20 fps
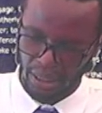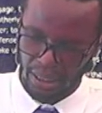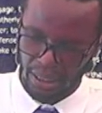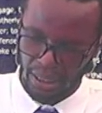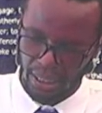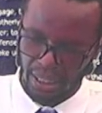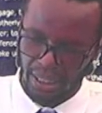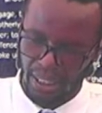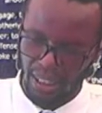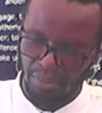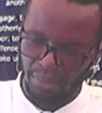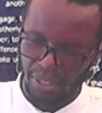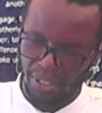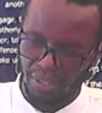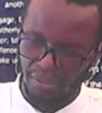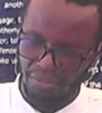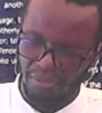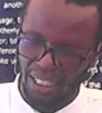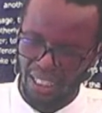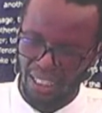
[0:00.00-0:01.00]
And help us to
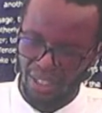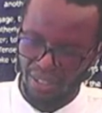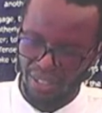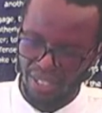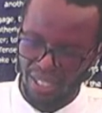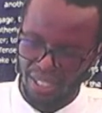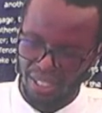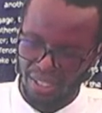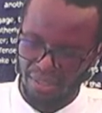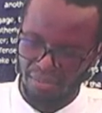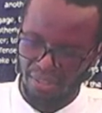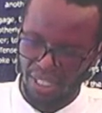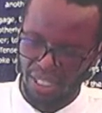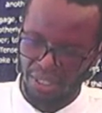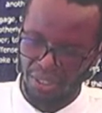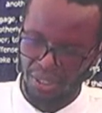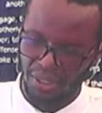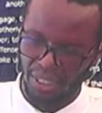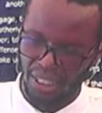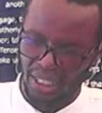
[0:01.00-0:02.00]
find our
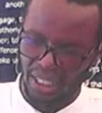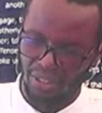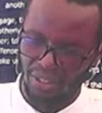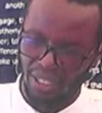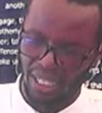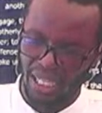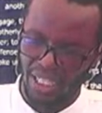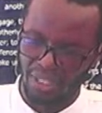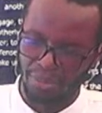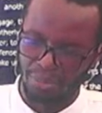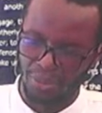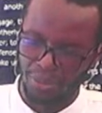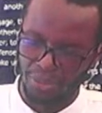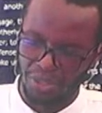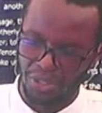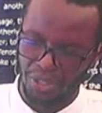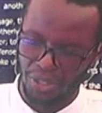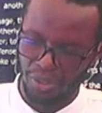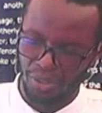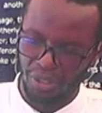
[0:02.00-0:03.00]
satisfaction and our utmost
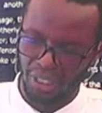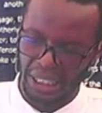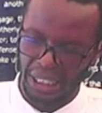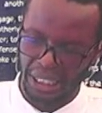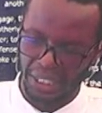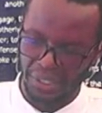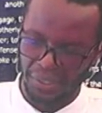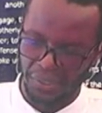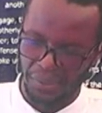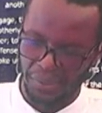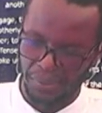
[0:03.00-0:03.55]
joy in you.